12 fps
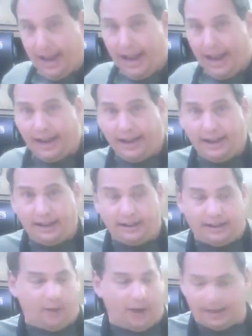adding,
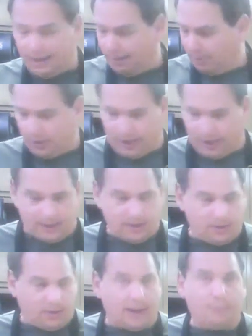now I doubled this
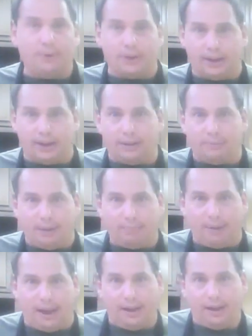so I could put it in a big
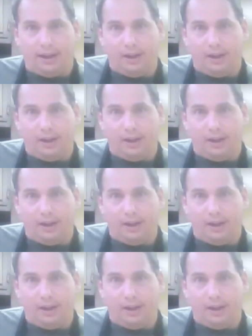pan,